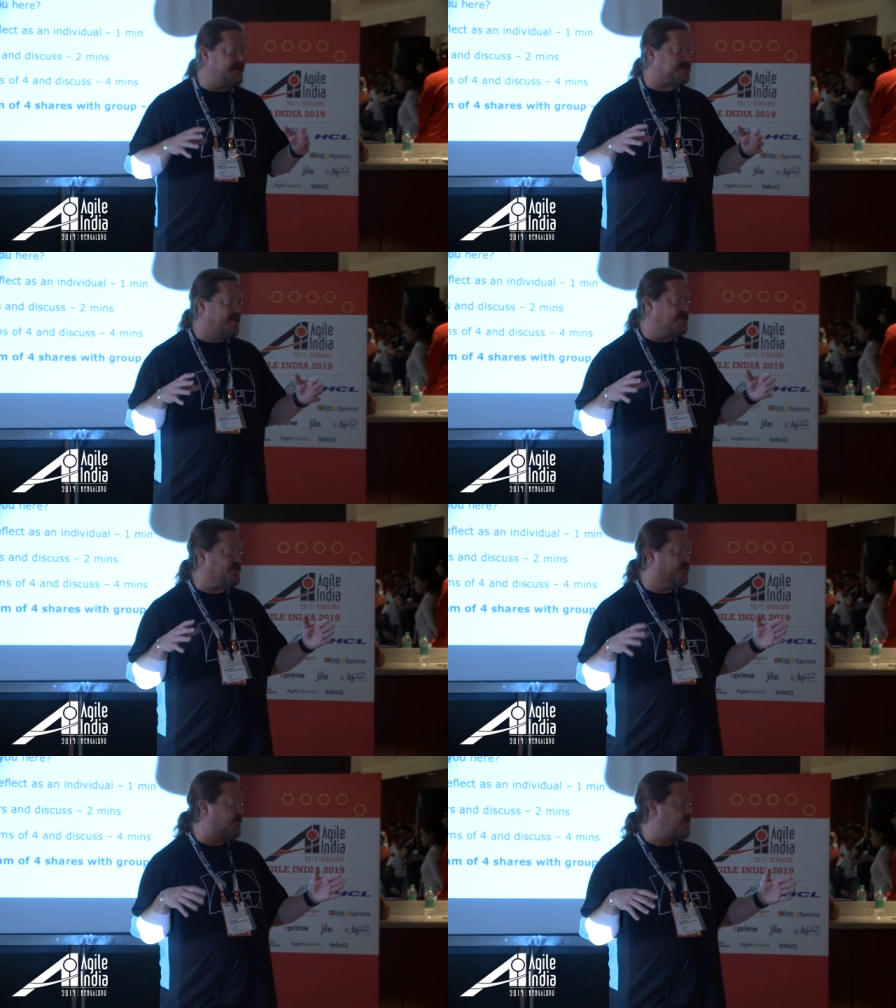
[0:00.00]
it's a
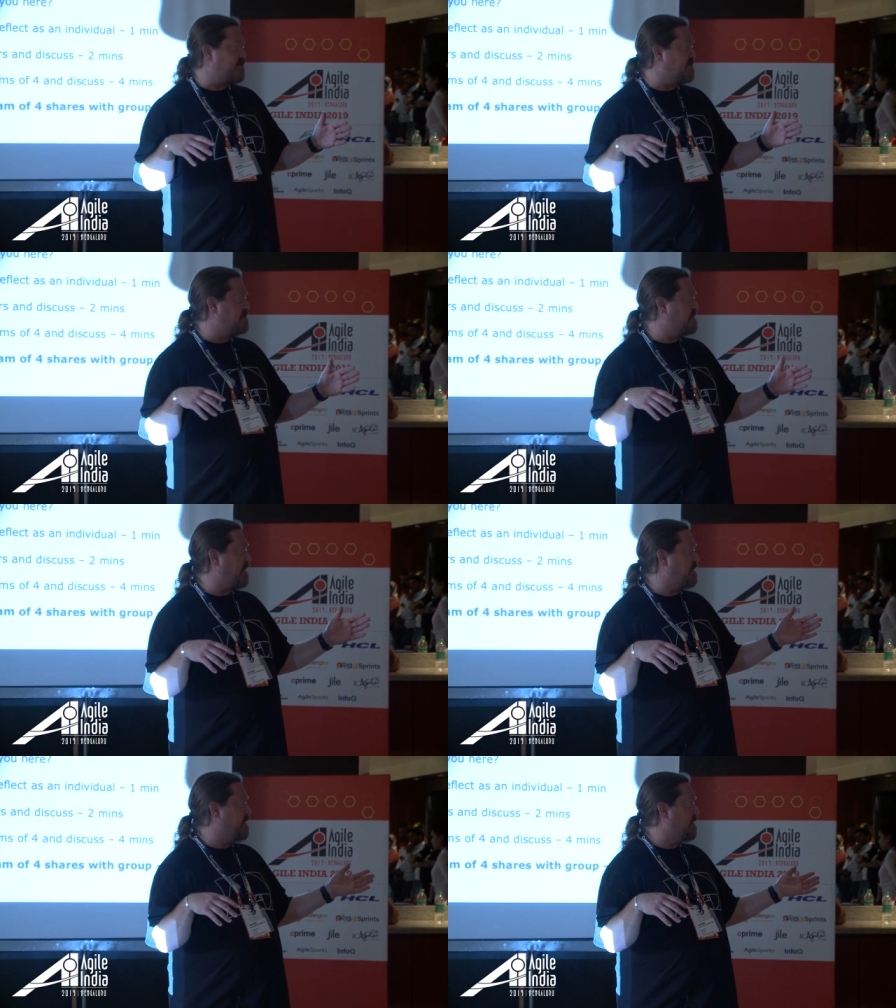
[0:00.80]
divergence
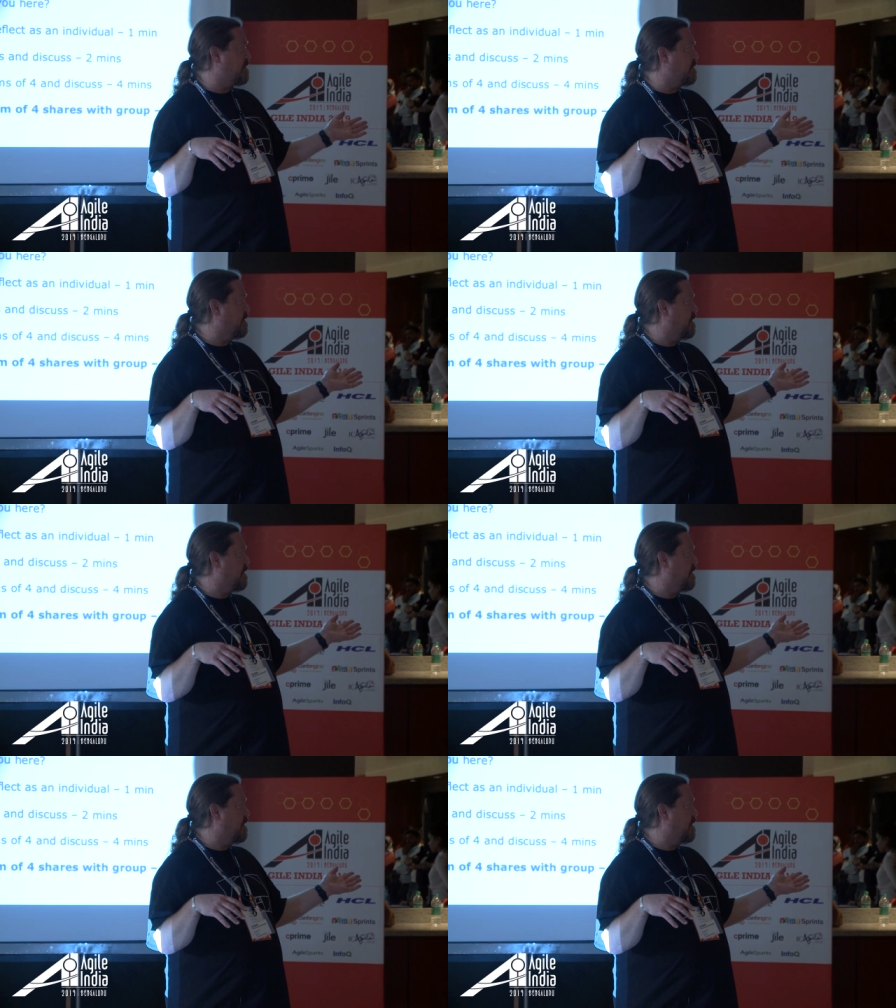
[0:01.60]
technique.